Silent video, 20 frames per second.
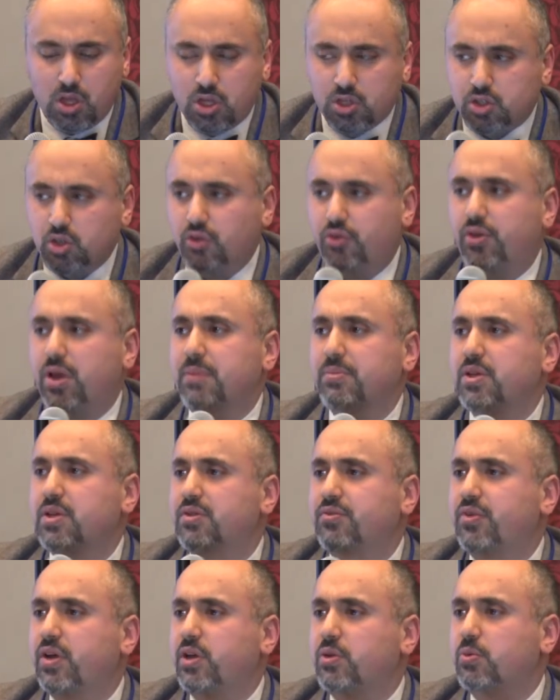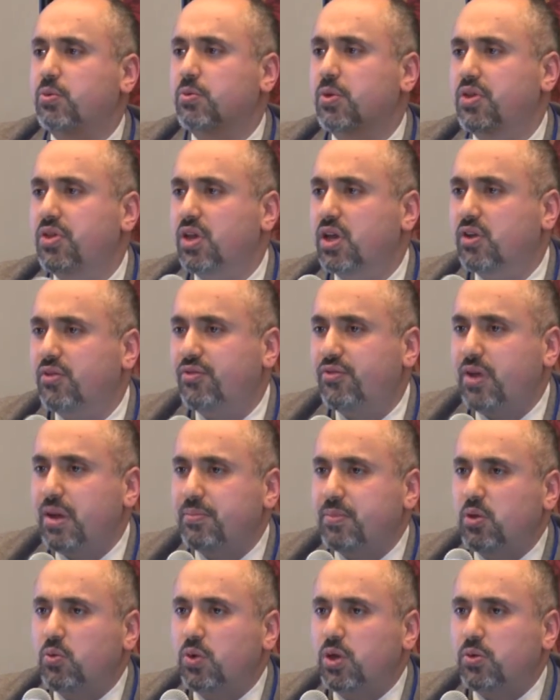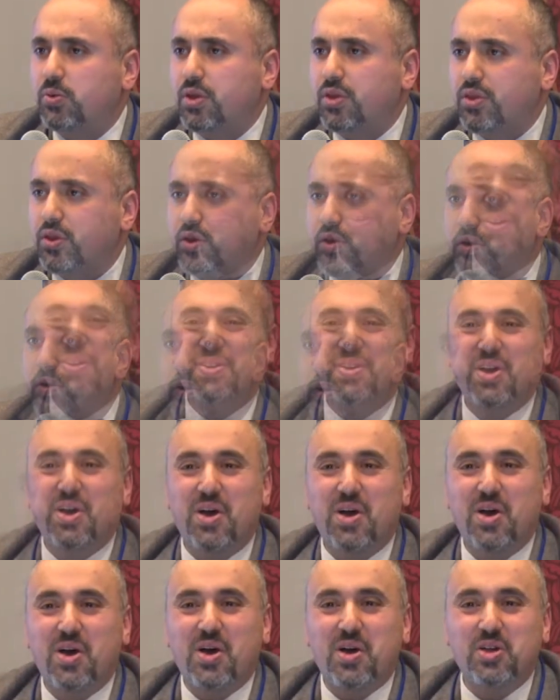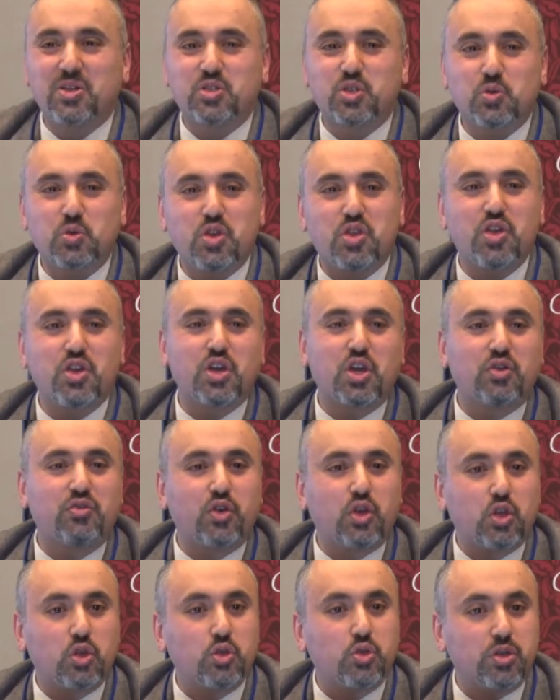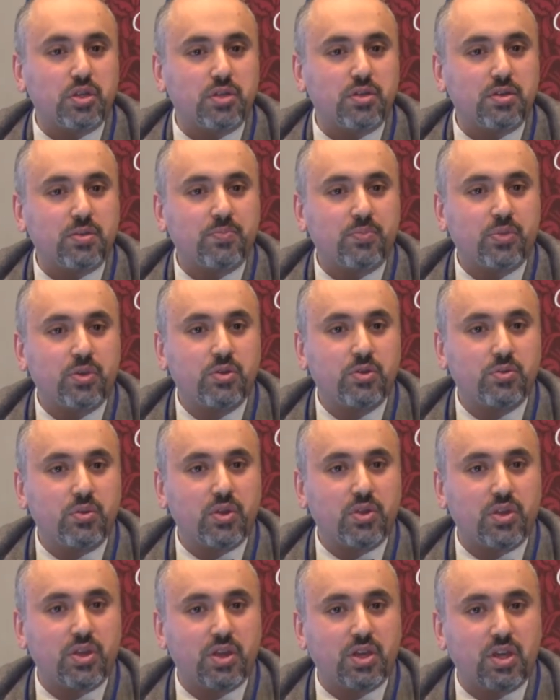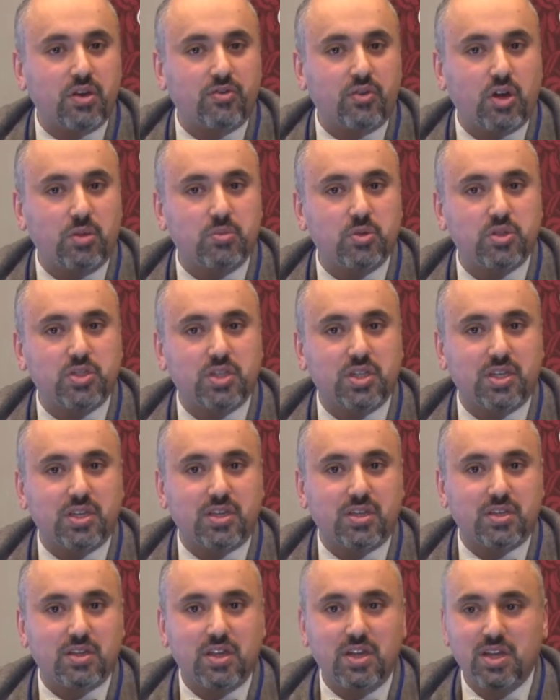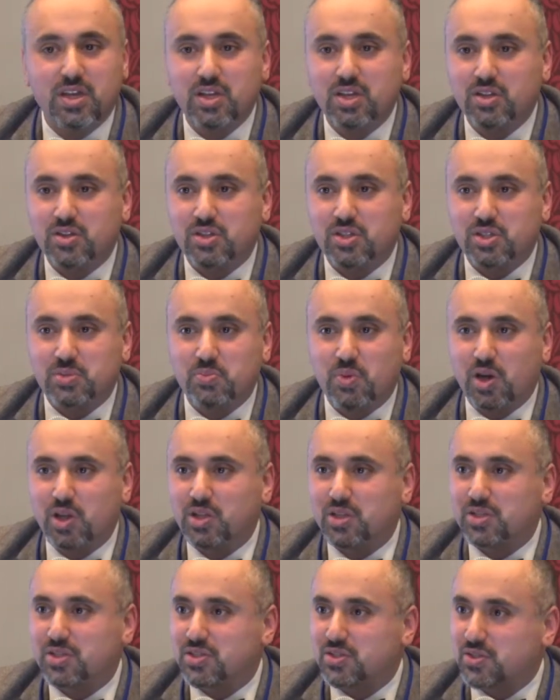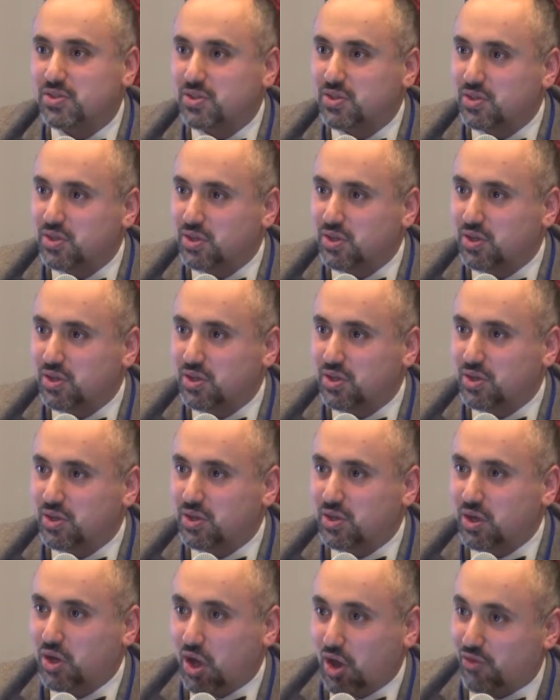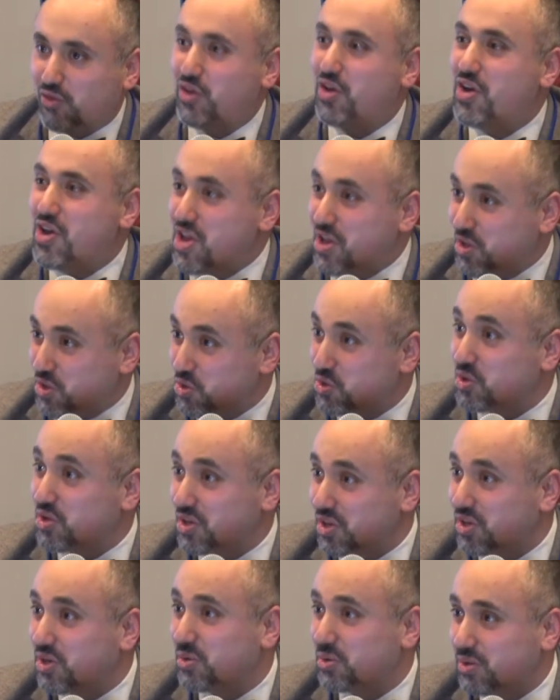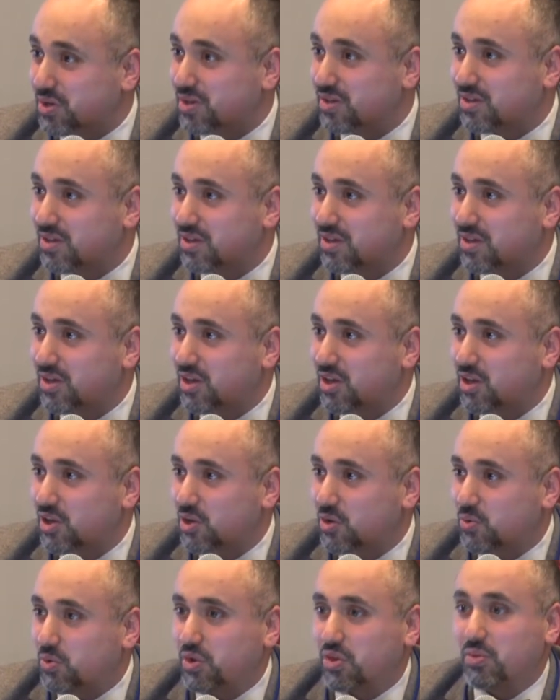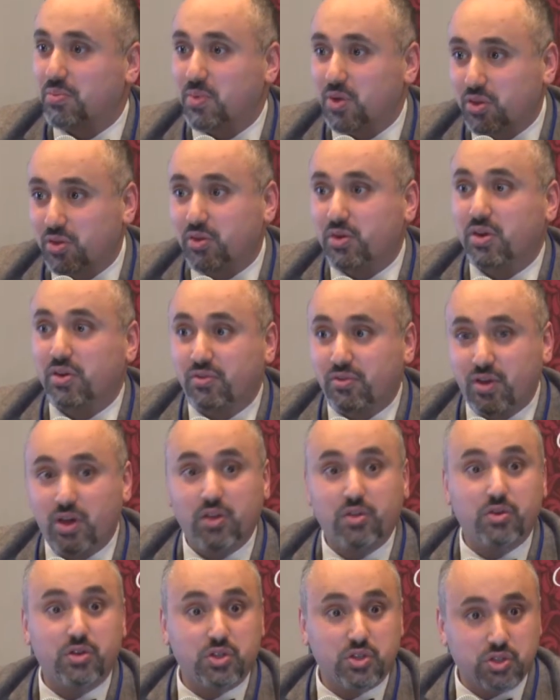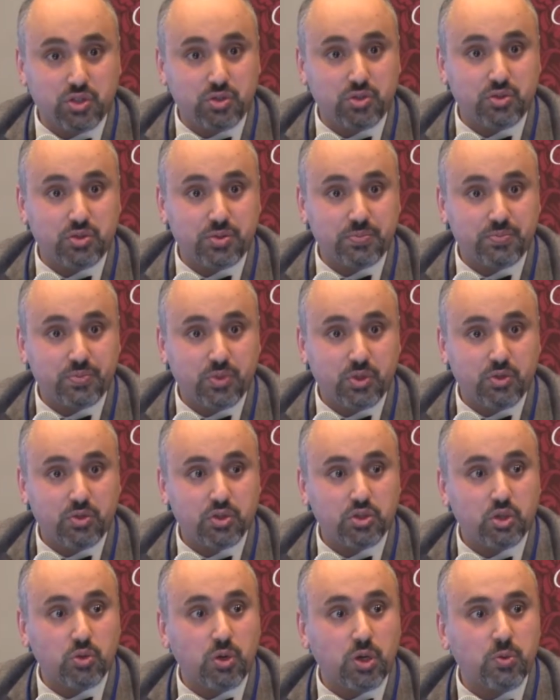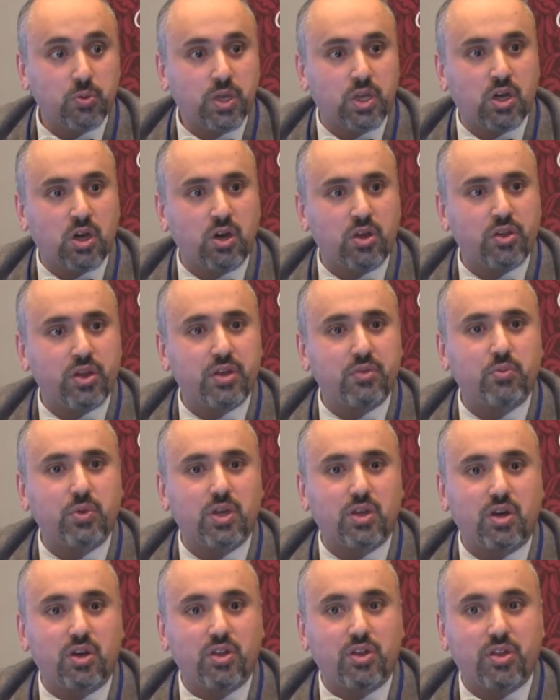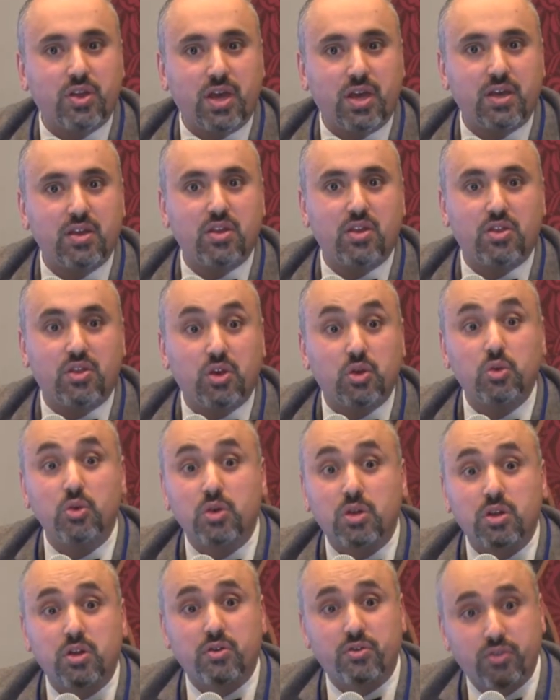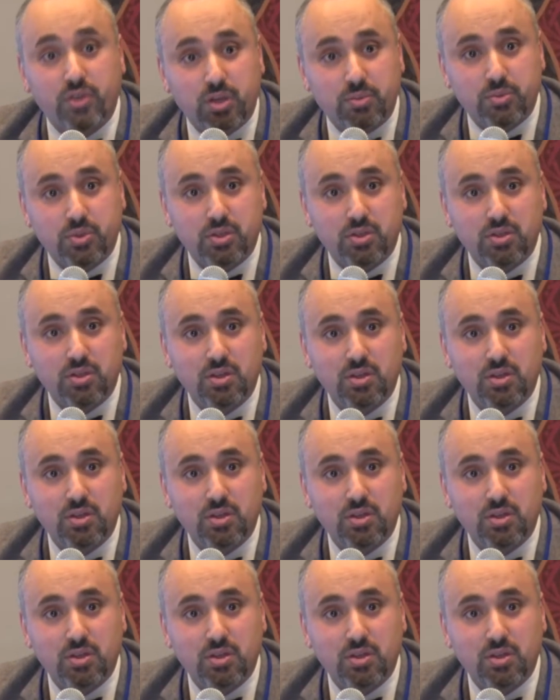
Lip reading: So family defined. When we think of family, what do we think? So we think of a unit. We think of almost like the smallest governing unit in a way, with a mother and a father and children. So what do we call that? We call that the nuclear family.